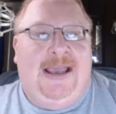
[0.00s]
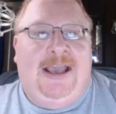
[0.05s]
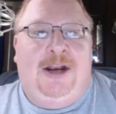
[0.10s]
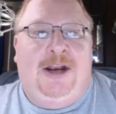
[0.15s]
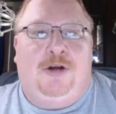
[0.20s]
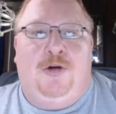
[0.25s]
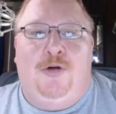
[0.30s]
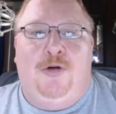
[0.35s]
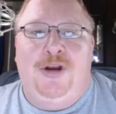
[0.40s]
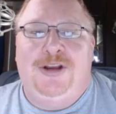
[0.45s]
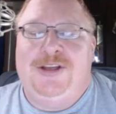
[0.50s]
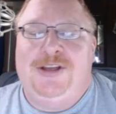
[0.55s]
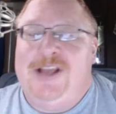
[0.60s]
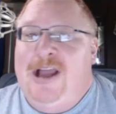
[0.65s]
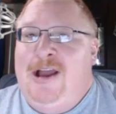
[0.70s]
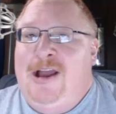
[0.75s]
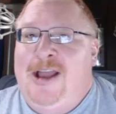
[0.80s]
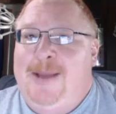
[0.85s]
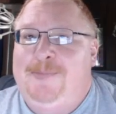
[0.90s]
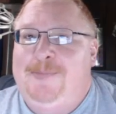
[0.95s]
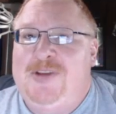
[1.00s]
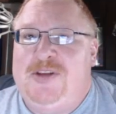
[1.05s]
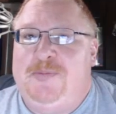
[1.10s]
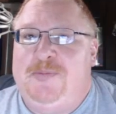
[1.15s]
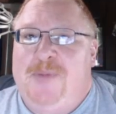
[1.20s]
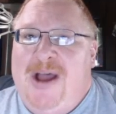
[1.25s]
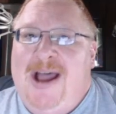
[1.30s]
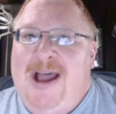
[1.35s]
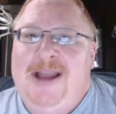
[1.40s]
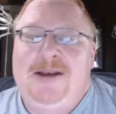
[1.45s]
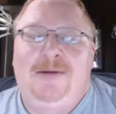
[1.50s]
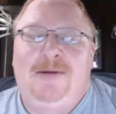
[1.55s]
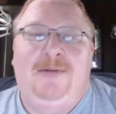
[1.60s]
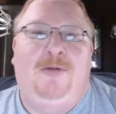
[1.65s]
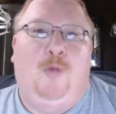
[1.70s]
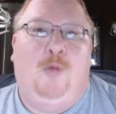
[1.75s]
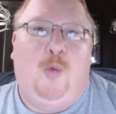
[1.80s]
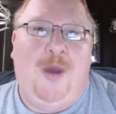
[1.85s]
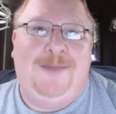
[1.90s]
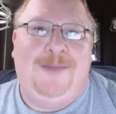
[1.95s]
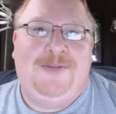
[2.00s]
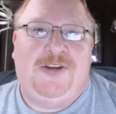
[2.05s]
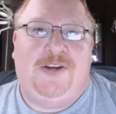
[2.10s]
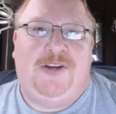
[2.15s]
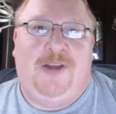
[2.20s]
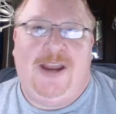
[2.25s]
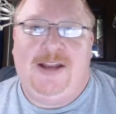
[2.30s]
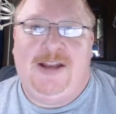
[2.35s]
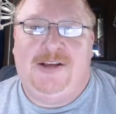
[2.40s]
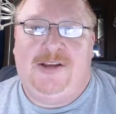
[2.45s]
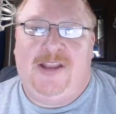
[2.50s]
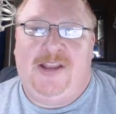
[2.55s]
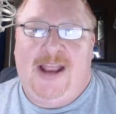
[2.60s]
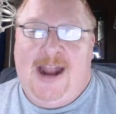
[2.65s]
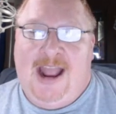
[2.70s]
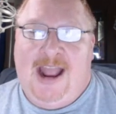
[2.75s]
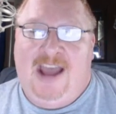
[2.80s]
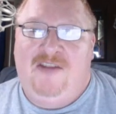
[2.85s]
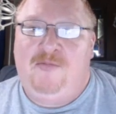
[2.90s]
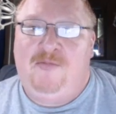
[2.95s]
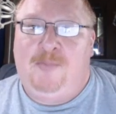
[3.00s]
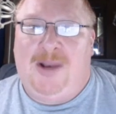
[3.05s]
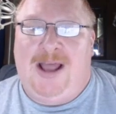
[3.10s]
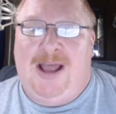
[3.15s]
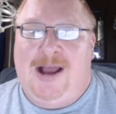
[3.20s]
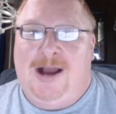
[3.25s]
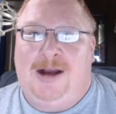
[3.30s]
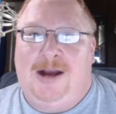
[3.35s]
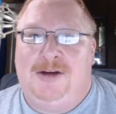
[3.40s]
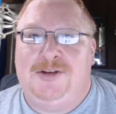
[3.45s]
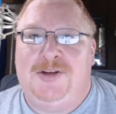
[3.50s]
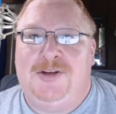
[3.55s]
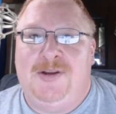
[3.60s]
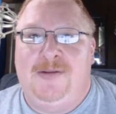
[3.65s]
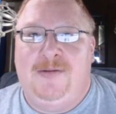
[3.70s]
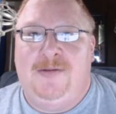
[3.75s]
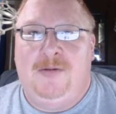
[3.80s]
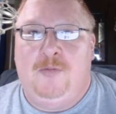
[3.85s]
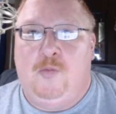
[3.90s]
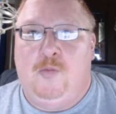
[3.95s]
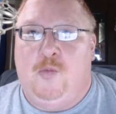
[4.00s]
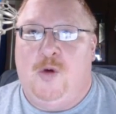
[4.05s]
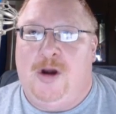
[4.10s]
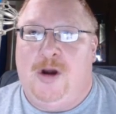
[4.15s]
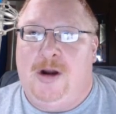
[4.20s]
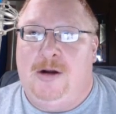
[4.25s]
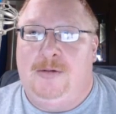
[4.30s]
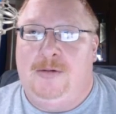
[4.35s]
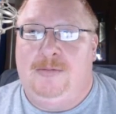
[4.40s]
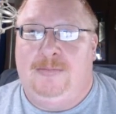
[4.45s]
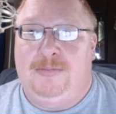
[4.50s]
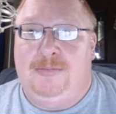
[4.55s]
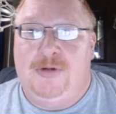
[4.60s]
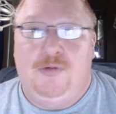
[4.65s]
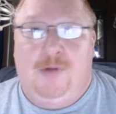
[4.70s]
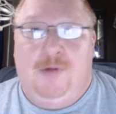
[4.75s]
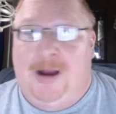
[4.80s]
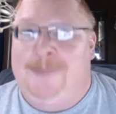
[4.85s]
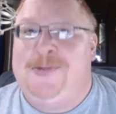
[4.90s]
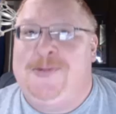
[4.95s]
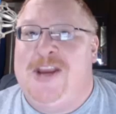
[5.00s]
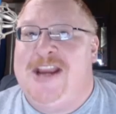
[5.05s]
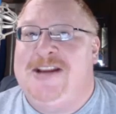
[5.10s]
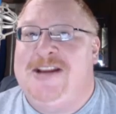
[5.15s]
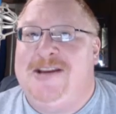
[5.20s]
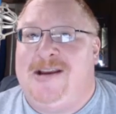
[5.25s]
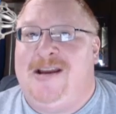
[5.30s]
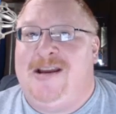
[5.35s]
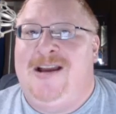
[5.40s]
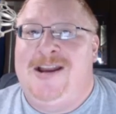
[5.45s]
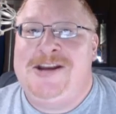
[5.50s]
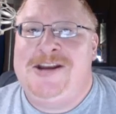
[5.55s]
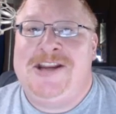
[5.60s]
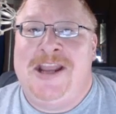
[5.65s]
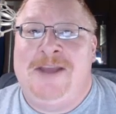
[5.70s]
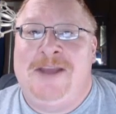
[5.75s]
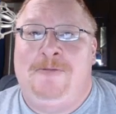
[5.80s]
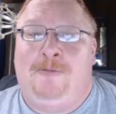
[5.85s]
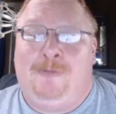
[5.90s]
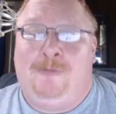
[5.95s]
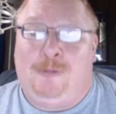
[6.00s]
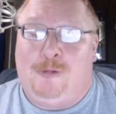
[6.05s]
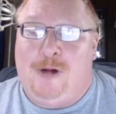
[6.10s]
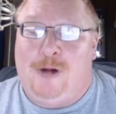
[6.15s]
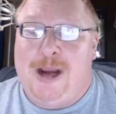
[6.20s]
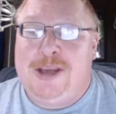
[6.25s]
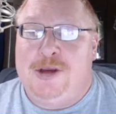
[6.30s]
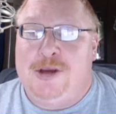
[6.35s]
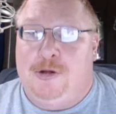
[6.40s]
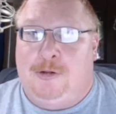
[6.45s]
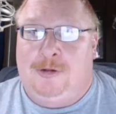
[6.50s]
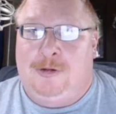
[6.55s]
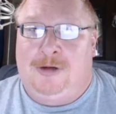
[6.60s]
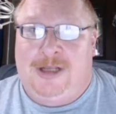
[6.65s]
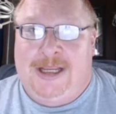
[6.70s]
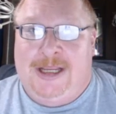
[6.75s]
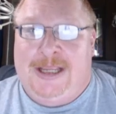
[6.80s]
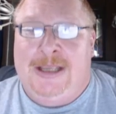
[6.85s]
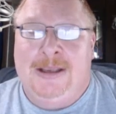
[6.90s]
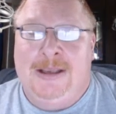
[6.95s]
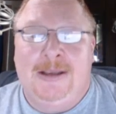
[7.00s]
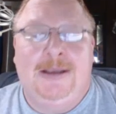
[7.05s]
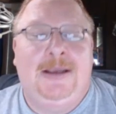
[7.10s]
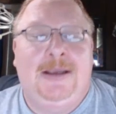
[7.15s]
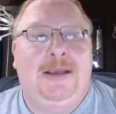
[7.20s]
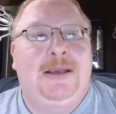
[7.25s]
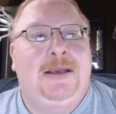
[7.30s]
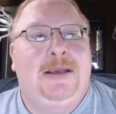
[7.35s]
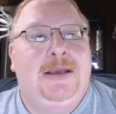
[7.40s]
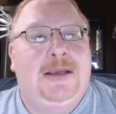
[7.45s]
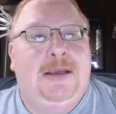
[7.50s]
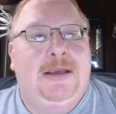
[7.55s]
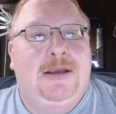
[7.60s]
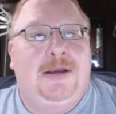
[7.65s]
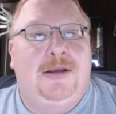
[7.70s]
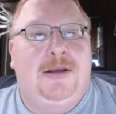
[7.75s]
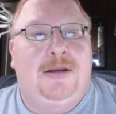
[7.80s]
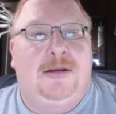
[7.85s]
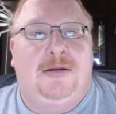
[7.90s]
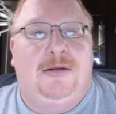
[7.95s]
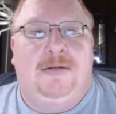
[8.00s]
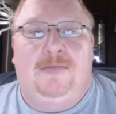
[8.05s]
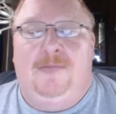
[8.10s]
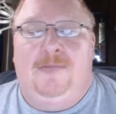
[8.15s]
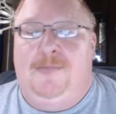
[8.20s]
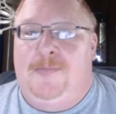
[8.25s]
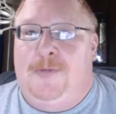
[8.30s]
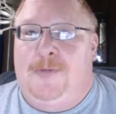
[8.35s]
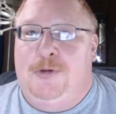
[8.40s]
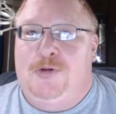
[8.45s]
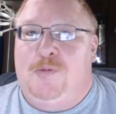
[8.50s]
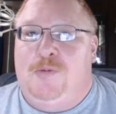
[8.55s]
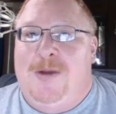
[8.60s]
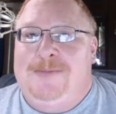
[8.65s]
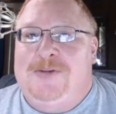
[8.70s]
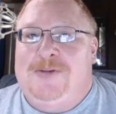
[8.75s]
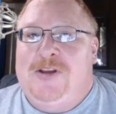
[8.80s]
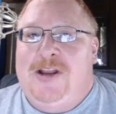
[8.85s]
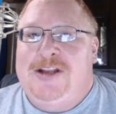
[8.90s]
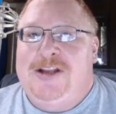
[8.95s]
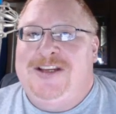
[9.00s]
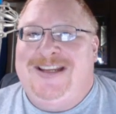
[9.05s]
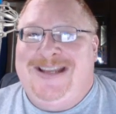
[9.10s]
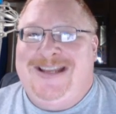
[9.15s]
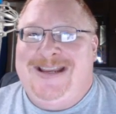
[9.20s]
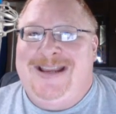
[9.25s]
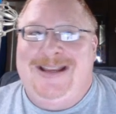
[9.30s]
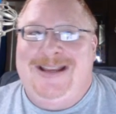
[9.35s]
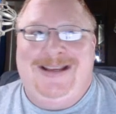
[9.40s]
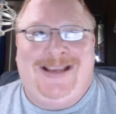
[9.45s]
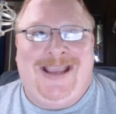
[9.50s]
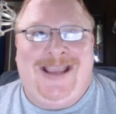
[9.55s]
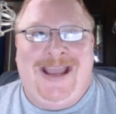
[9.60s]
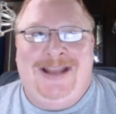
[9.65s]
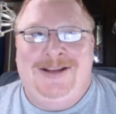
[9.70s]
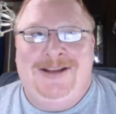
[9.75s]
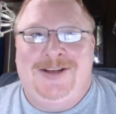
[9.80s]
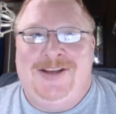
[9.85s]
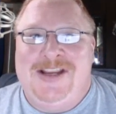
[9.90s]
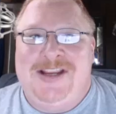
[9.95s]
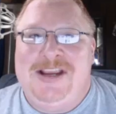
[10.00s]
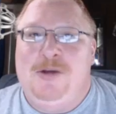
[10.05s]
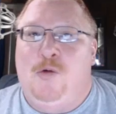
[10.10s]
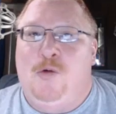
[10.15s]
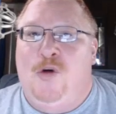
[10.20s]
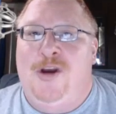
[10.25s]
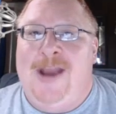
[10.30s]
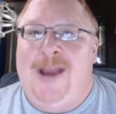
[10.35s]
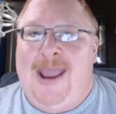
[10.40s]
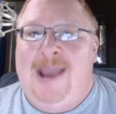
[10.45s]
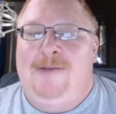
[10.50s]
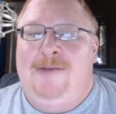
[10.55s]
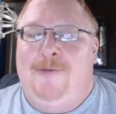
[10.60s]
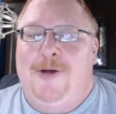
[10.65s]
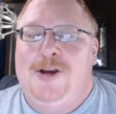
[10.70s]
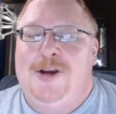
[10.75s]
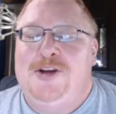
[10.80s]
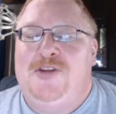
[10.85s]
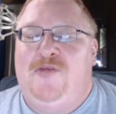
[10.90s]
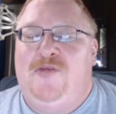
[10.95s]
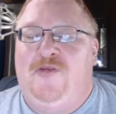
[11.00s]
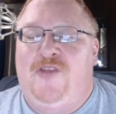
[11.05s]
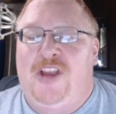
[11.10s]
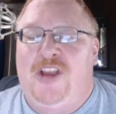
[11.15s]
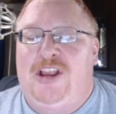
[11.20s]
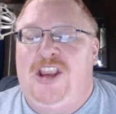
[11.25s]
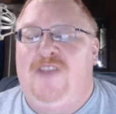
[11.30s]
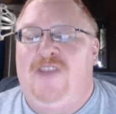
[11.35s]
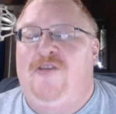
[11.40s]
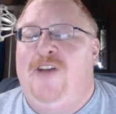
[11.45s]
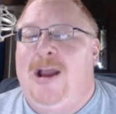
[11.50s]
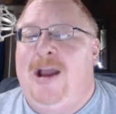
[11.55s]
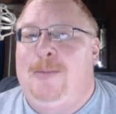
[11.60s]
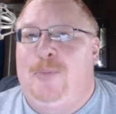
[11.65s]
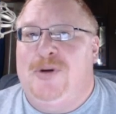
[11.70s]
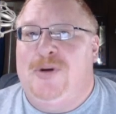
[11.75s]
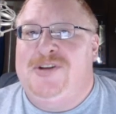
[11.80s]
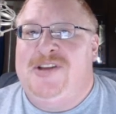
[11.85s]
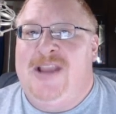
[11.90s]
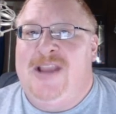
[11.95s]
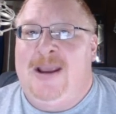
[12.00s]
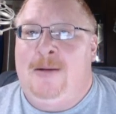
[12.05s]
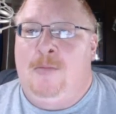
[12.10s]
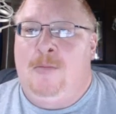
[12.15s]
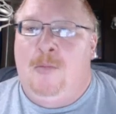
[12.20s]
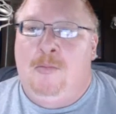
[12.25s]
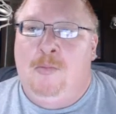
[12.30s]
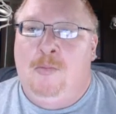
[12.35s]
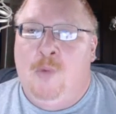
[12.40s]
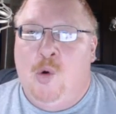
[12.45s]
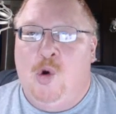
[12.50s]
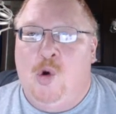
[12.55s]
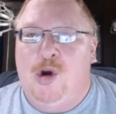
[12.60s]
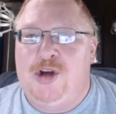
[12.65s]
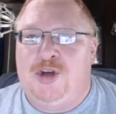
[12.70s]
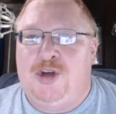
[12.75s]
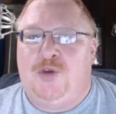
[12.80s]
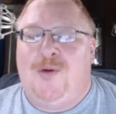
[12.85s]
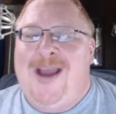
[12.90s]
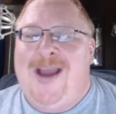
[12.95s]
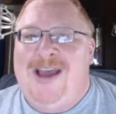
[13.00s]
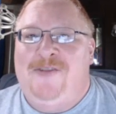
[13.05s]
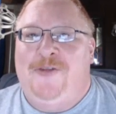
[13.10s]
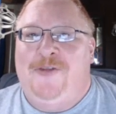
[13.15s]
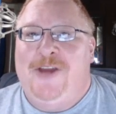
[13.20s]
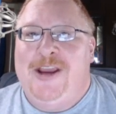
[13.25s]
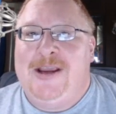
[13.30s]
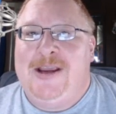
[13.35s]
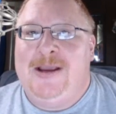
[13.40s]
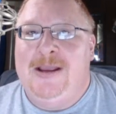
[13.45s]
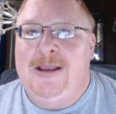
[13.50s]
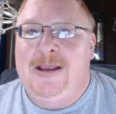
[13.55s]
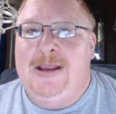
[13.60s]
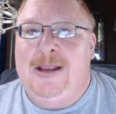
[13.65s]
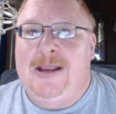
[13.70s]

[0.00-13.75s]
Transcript: And according to HubSpot, websites that have blogs where you update the content regularly, those websites can see on average 55% more traffic